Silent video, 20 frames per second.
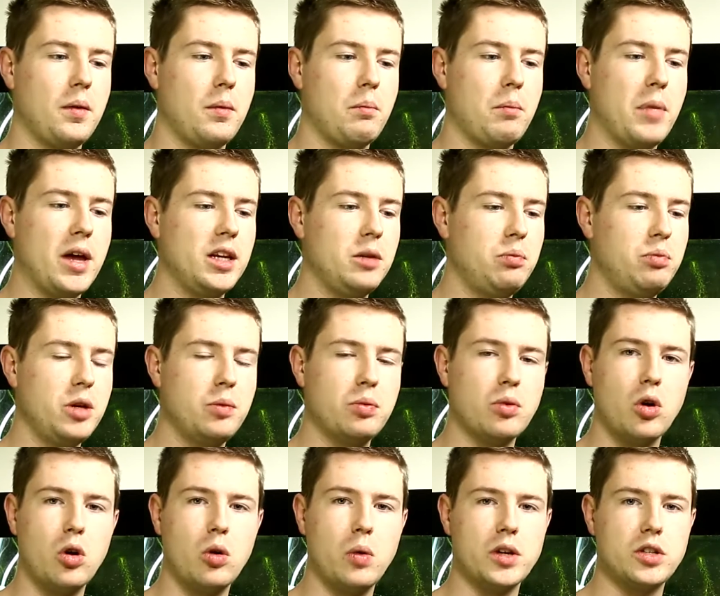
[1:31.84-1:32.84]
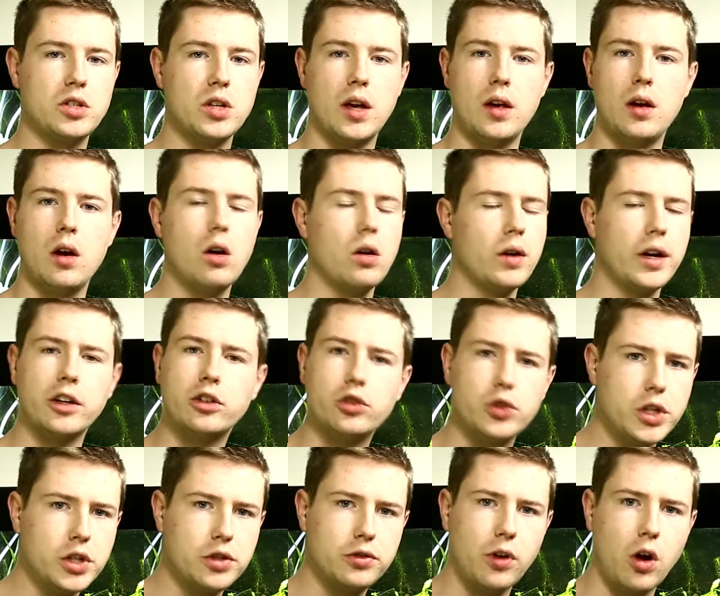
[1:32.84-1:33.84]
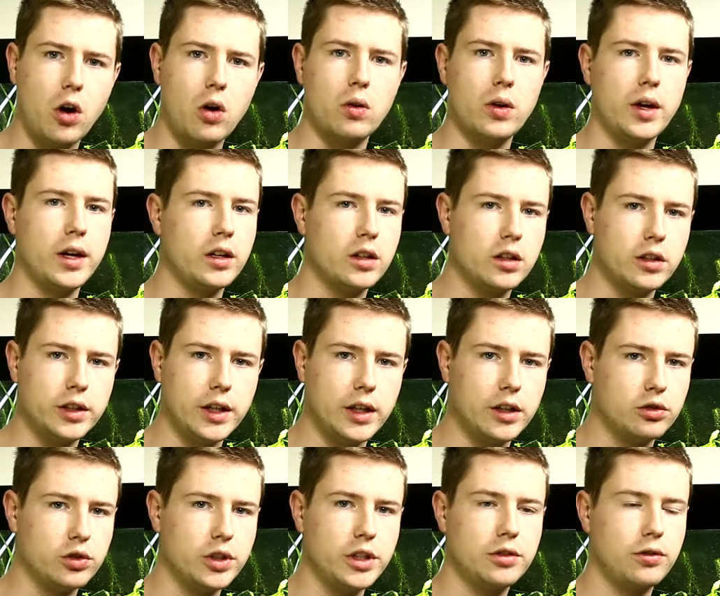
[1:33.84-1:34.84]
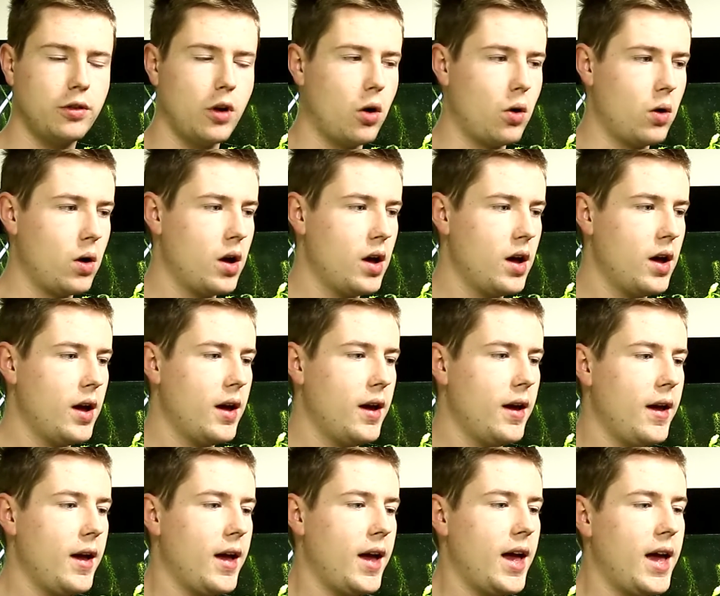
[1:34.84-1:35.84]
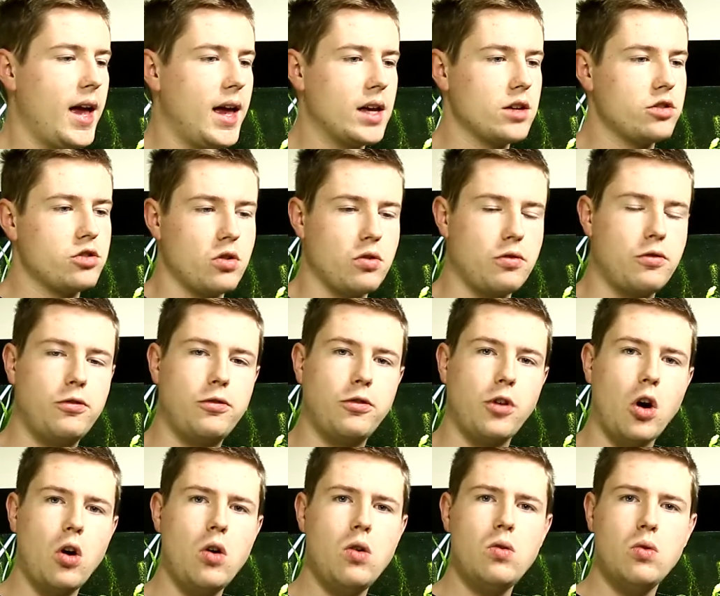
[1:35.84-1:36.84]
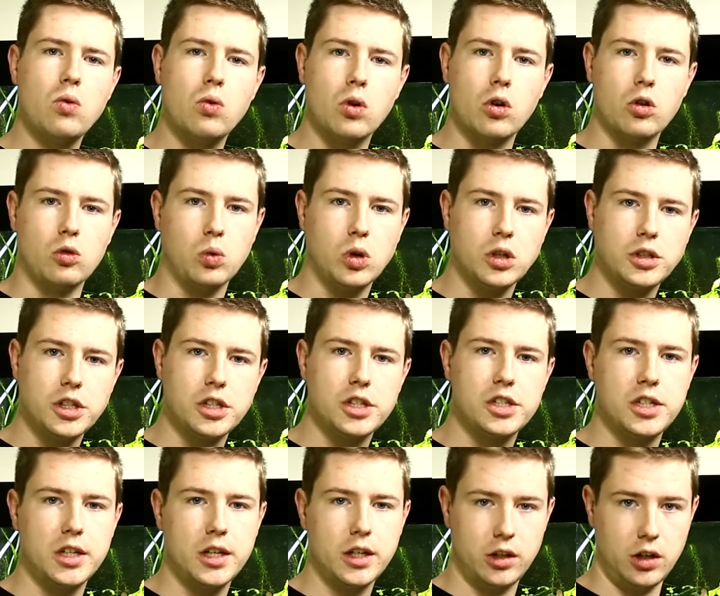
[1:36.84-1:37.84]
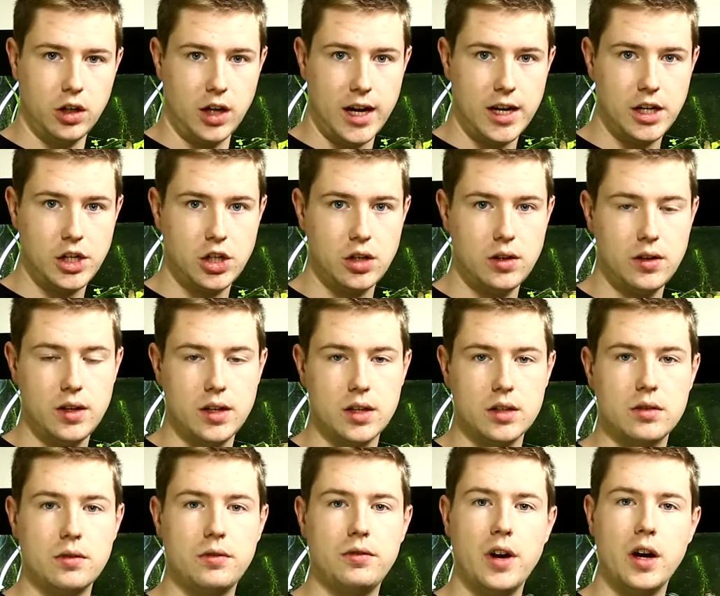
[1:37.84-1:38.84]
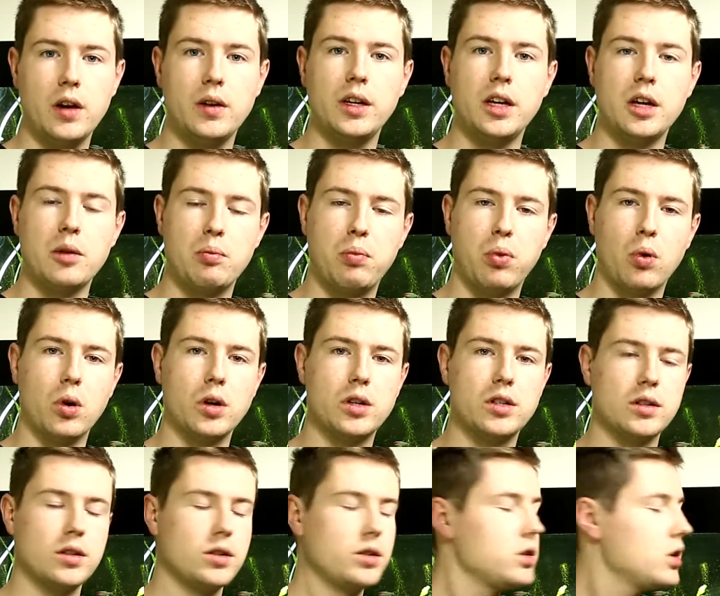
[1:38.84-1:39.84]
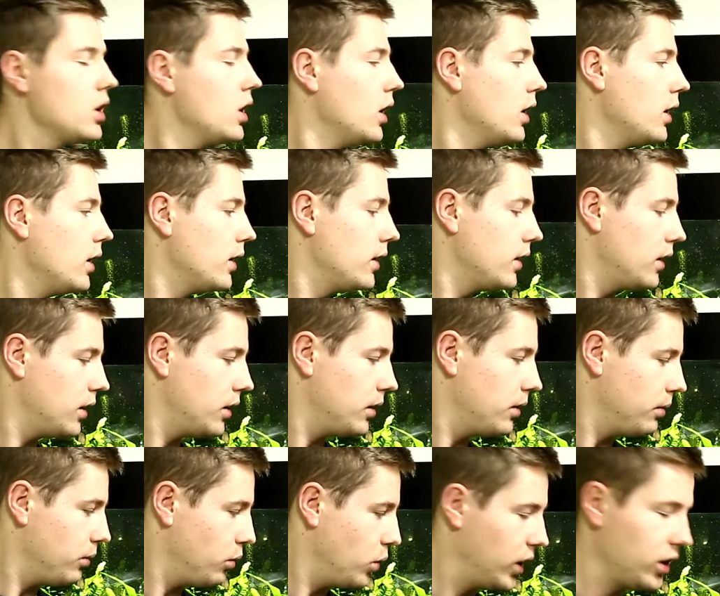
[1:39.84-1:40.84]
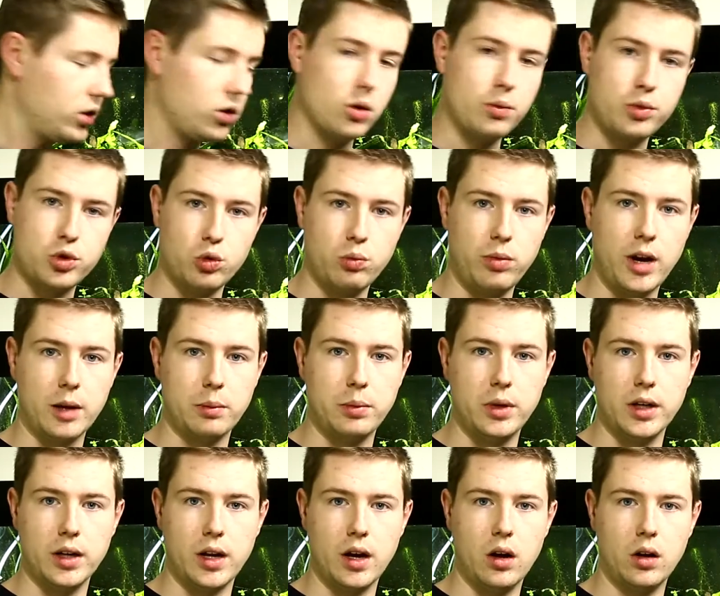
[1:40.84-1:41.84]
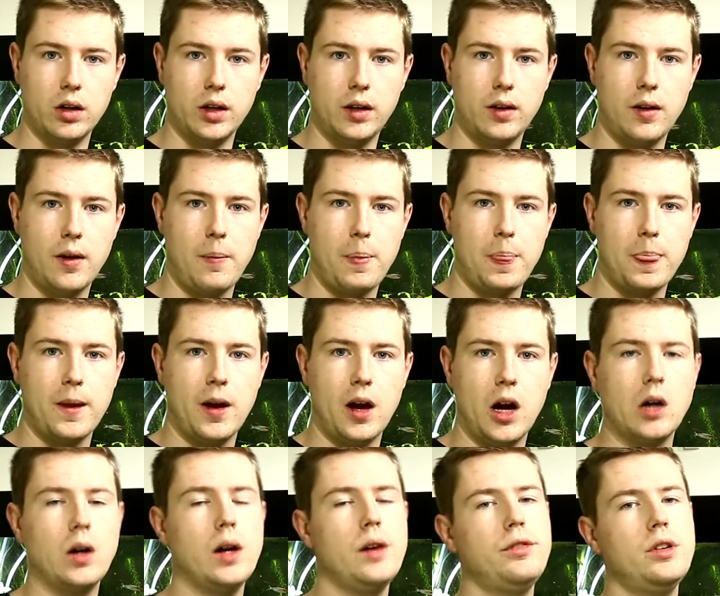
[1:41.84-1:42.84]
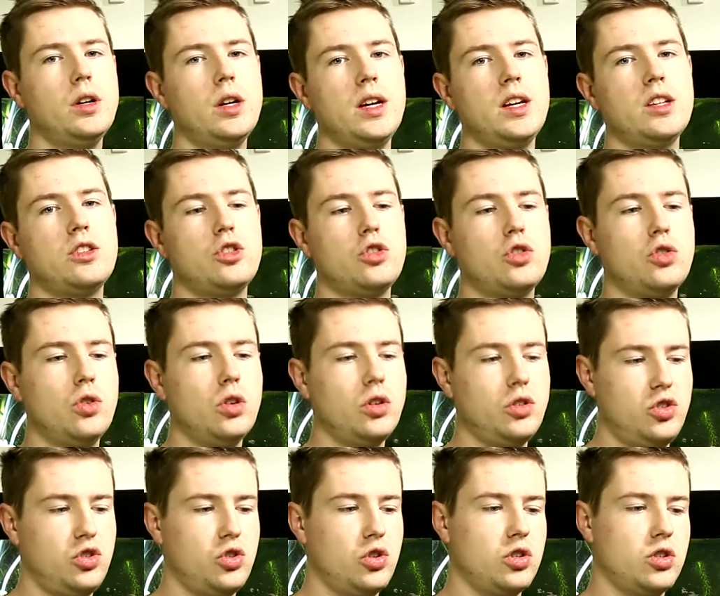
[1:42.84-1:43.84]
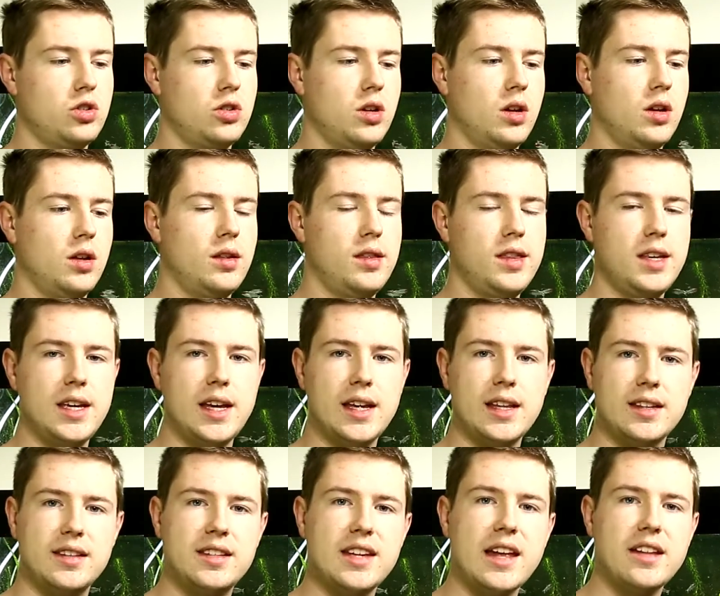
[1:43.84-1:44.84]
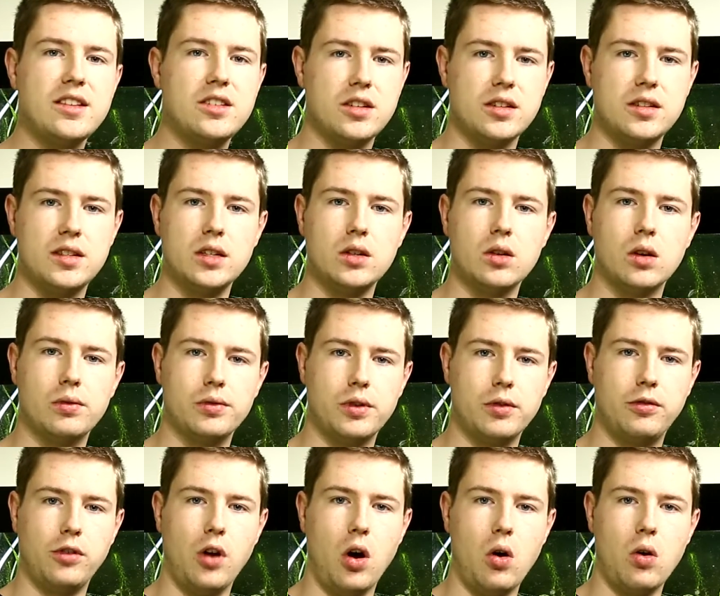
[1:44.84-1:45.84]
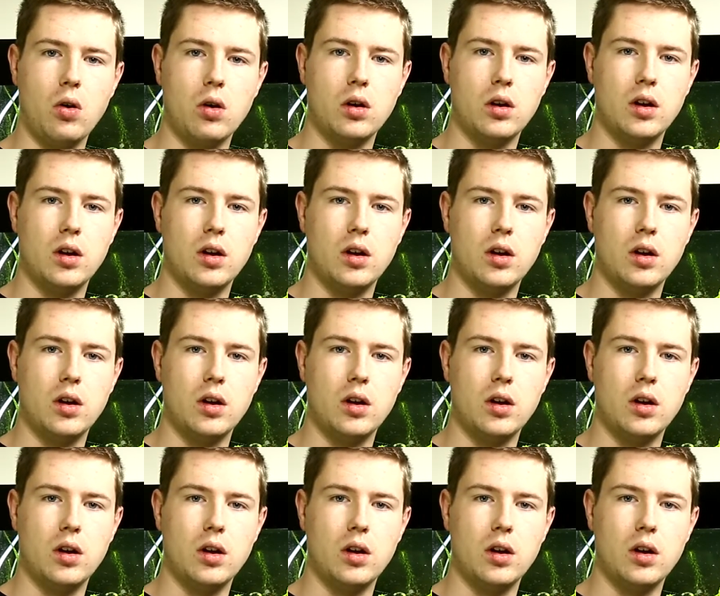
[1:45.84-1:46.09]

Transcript: many people always say, oh, increase flow, increase flow. So flow, or water circulation, is very important when it comes to blackbeard algae. However, it's not just the intensity of the flow.